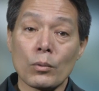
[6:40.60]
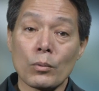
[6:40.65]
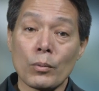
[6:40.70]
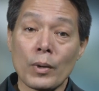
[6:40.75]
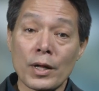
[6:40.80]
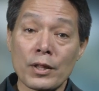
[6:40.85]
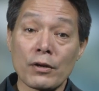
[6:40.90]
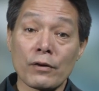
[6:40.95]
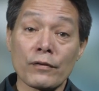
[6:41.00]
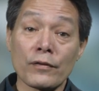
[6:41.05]

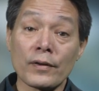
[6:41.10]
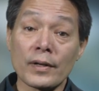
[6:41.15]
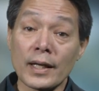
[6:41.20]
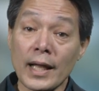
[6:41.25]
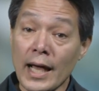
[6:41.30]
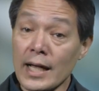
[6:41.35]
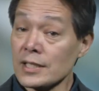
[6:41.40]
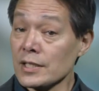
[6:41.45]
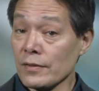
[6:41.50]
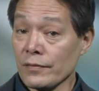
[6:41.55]
Whether
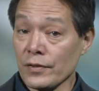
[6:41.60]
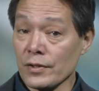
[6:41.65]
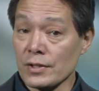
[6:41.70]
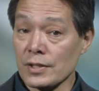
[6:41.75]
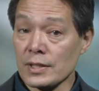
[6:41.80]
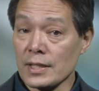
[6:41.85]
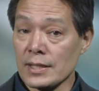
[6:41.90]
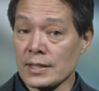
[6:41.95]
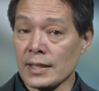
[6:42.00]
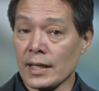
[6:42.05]

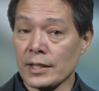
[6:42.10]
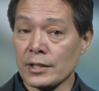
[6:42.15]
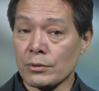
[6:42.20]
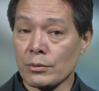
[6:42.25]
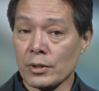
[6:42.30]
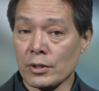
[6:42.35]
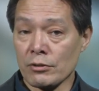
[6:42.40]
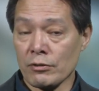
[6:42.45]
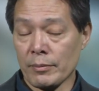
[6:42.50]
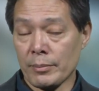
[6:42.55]
philosophers decide
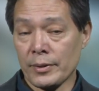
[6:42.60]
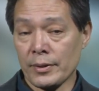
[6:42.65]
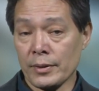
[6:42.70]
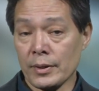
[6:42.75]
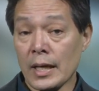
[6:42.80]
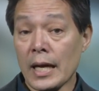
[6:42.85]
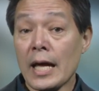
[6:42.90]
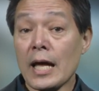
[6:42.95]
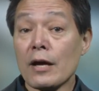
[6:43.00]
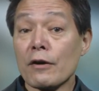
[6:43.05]
to
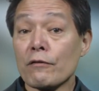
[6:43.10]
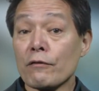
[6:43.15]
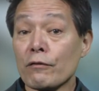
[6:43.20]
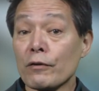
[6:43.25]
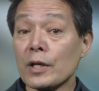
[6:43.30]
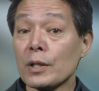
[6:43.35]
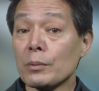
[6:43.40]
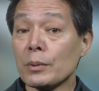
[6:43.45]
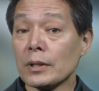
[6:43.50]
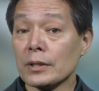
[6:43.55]
attribute
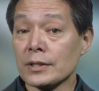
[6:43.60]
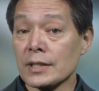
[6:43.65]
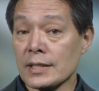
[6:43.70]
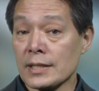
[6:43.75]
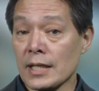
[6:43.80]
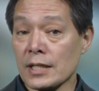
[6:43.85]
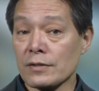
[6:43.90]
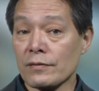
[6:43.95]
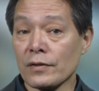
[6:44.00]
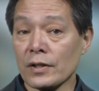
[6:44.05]
free will to
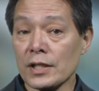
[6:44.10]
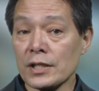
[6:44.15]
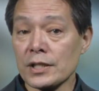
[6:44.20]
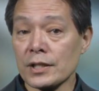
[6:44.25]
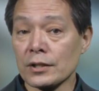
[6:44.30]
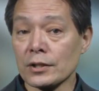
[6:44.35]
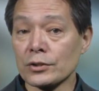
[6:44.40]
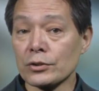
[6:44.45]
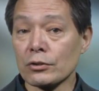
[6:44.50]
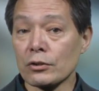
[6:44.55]
such
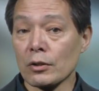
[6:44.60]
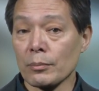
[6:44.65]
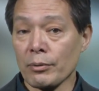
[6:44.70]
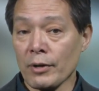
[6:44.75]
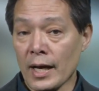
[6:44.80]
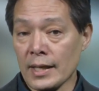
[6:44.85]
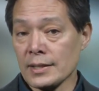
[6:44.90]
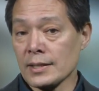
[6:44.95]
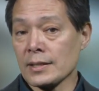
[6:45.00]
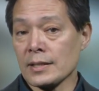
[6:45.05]
volitional neural
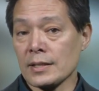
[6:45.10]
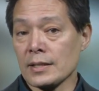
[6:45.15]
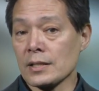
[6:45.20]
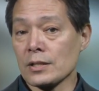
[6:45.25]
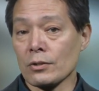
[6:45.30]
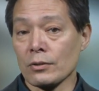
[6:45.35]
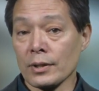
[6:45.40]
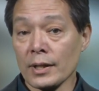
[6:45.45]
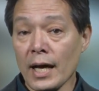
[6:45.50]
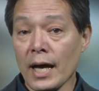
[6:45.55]

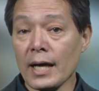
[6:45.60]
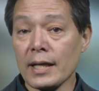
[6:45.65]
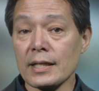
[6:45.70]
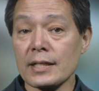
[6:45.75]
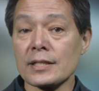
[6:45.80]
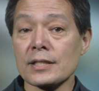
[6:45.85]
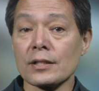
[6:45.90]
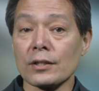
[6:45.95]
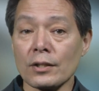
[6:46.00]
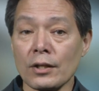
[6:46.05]
processes or not
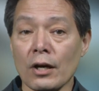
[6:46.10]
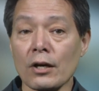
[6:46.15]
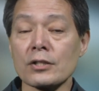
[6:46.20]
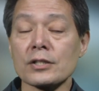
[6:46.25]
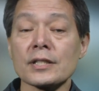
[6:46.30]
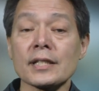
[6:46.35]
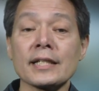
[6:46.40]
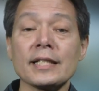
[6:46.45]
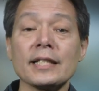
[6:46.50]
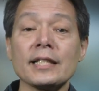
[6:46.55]
is
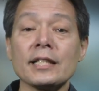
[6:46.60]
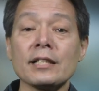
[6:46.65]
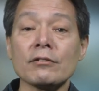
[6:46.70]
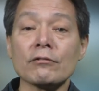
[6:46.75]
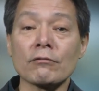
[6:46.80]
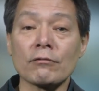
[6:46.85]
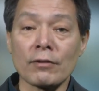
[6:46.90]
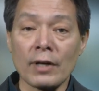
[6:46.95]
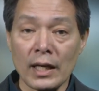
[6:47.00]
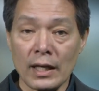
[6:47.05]
largely
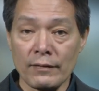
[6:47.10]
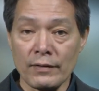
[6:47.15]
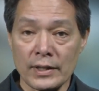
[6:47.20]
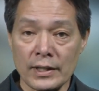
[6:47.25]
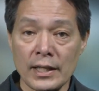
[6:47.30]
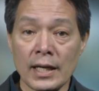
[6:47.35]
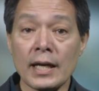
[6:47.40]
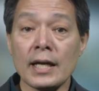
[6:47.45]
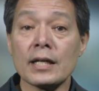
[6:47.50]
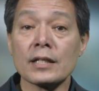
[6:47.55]

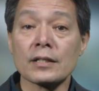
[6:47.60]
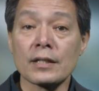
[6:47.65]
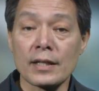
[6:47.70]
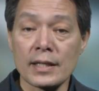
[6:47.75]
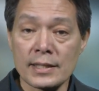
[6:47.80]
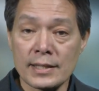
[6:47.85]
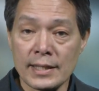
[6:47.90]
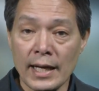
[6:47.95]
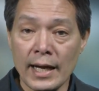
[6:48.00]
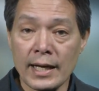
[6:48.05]
irrelevant to
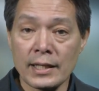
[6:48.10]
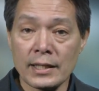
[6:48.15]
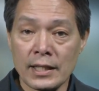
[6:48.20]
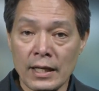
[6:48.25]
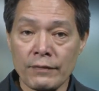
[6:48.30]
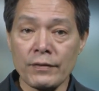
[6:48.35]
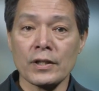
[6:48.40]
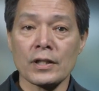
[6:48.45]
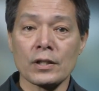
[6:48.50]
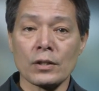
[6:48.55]
the
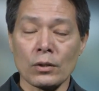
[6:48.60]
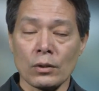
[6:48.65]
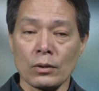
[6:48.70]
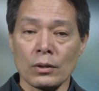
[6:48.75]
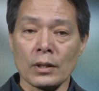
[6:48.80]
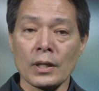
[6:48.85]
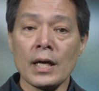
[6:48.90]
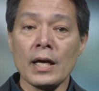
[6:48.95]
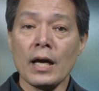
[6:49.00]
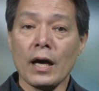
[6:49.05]
scientific
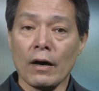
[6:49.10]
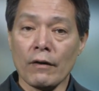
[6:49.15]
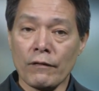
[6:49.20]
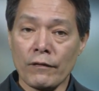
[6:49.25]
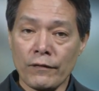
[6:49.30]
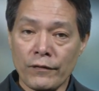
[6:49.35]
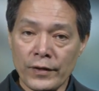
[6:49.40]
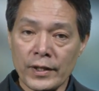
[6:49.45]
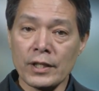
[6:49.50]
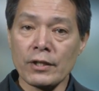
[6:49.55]
goal of
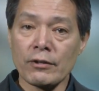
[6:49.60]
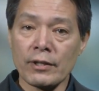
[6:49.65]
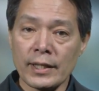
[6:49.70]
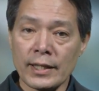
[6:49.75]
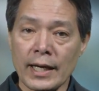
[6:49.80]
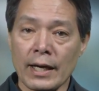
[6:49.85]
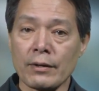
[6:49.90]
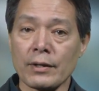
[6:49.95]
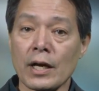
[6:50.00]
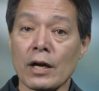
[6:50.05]

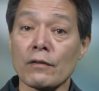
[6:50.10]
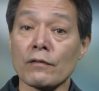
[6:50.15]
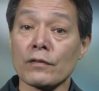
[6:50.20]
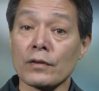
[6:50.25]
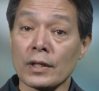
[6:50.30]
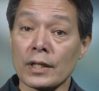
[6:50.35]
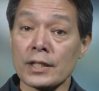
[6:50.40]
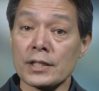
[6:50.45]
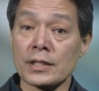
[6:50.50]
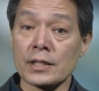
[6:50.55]
figuring out how
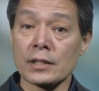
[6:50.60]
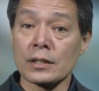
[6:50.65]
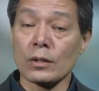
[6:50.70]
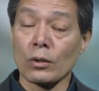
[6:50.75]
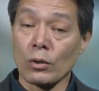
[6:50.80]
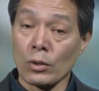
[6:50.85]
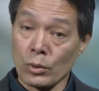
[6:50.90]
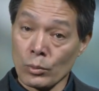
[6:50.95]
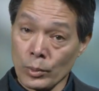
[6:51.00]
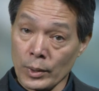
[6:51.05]
volition
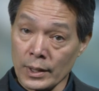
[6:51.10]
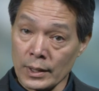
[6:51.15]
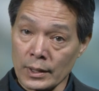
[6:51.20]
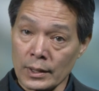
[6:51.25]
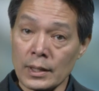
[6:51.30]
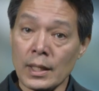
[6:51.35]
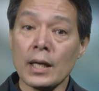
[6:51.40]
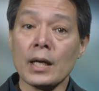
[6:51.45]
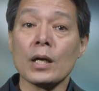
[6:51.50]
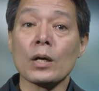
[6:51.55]
or
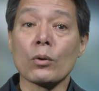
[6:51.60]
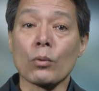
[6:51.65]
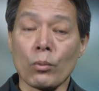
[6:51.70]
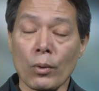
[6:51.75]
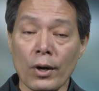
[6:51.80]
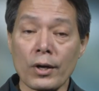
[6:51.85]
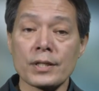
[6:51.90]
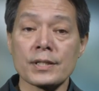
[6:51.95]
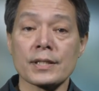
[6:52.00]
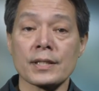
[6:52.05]
will
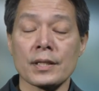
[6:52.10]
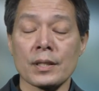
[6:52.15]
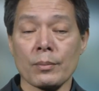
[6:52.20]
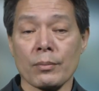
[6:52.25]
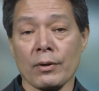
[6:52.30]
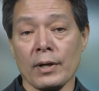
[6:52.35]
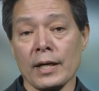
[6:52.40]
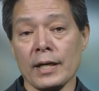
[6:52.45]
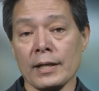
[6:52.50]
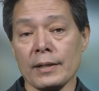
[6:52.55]
works in the
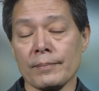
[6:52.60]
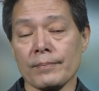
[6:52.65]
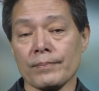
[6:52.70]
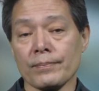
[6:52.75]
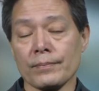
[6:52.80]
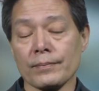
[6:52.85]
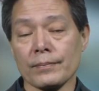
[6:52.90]
brain.